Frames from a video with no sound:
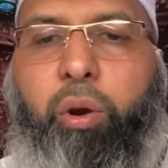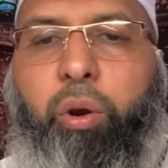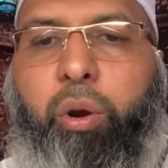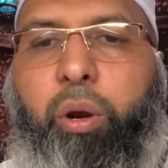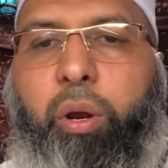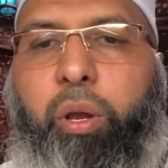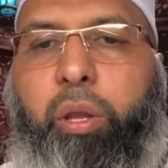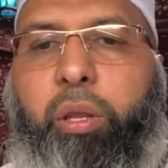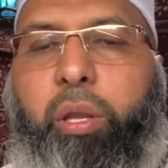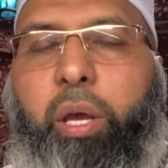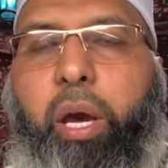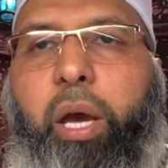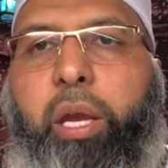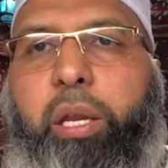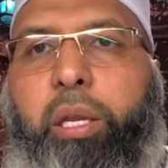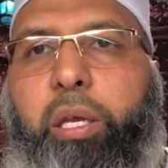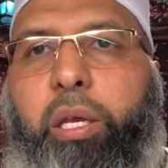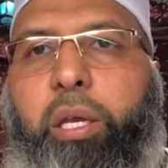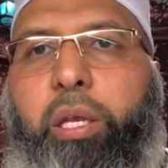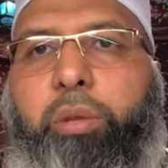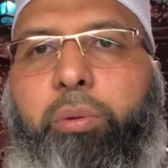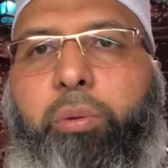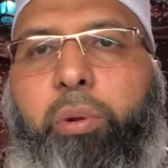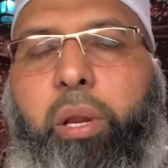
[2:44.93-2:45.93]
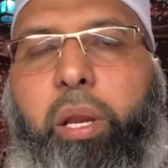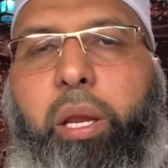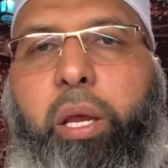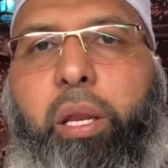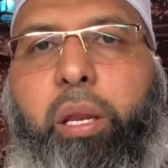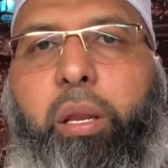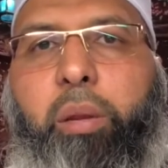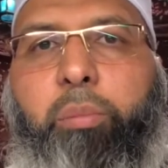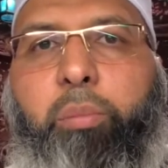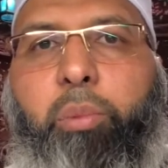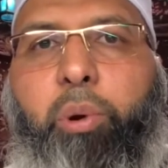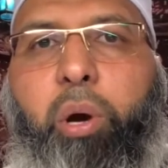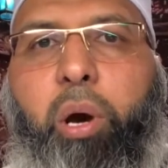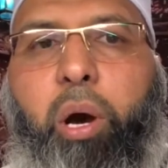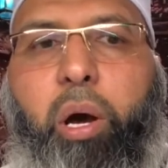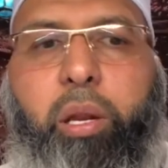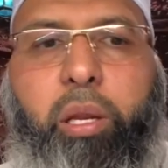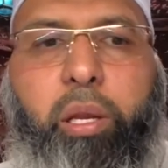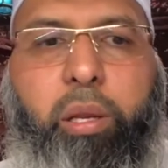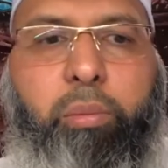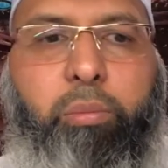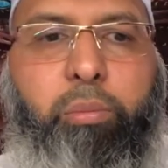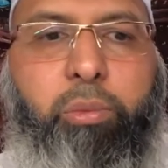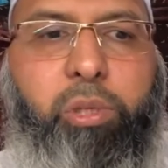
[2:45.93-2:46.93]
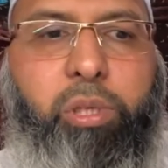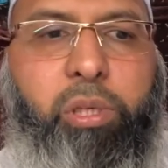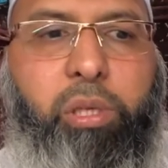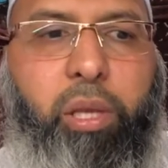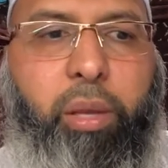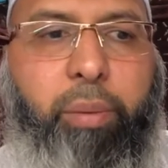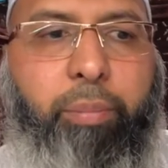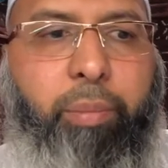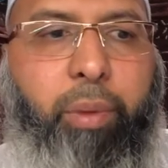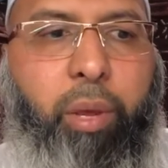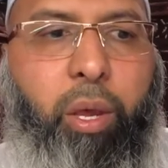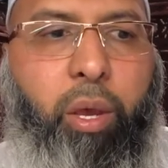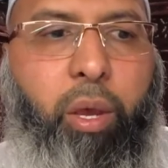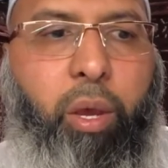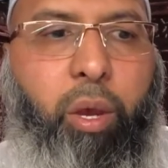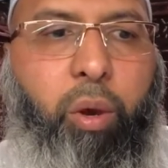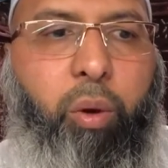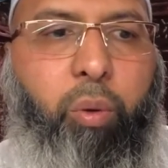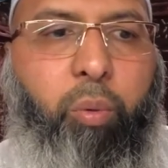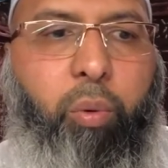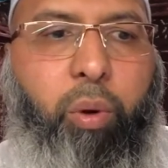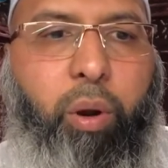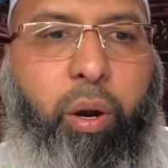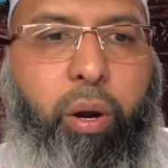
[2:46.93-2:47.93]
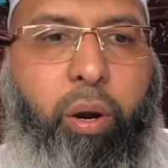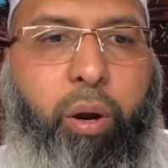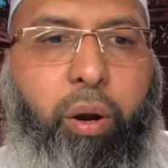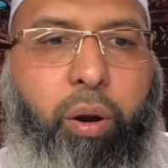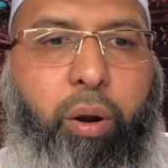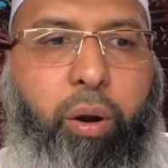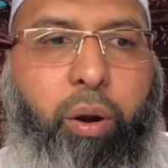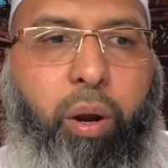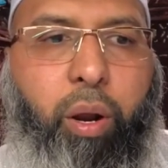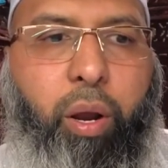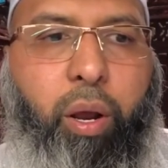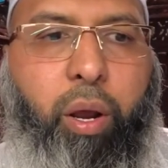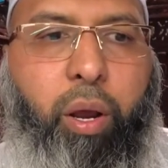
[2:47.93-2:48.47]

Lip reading: in the hadith related in Bukhari and Muslim, where